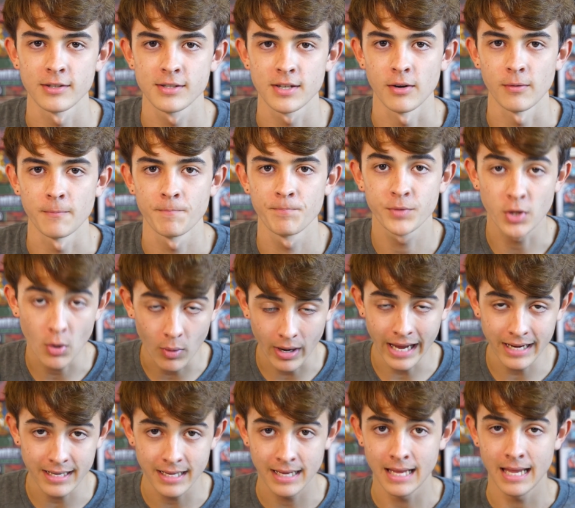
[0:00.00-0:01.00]
So go
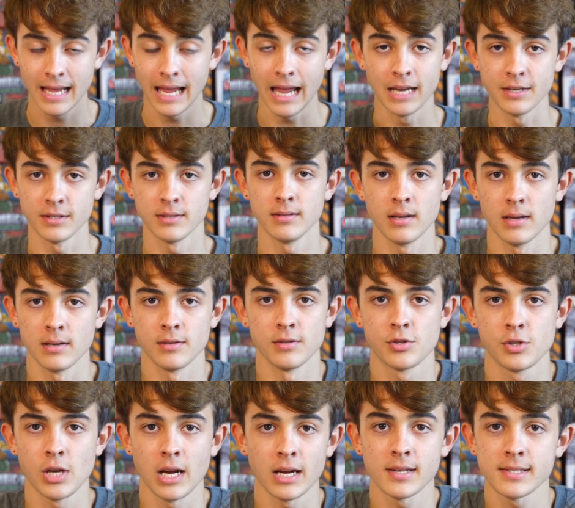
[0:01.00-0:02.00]
ahead and, and
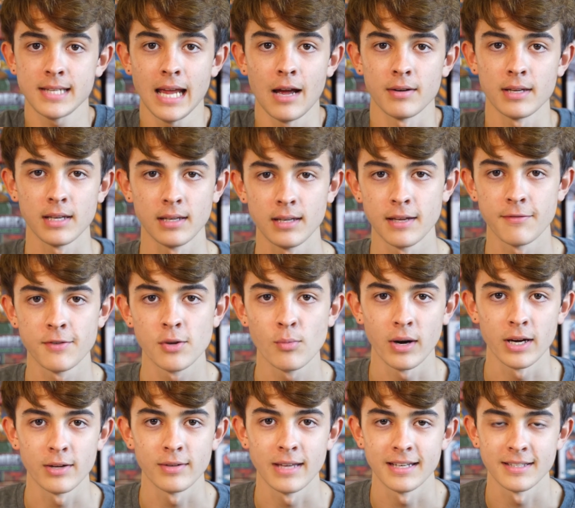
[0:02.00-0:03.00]
check us out if you
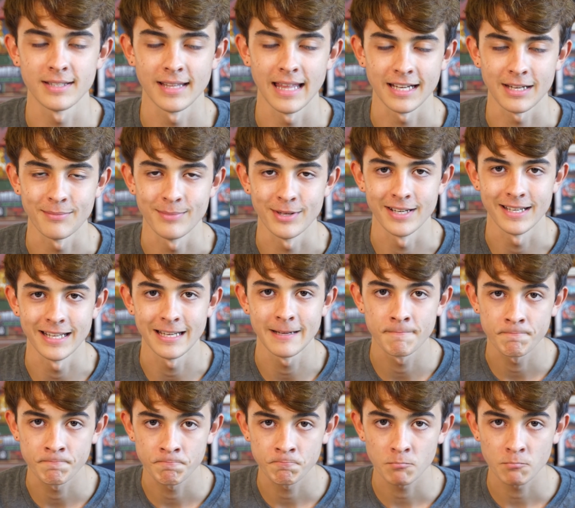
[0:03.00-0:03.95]
want to get into that community.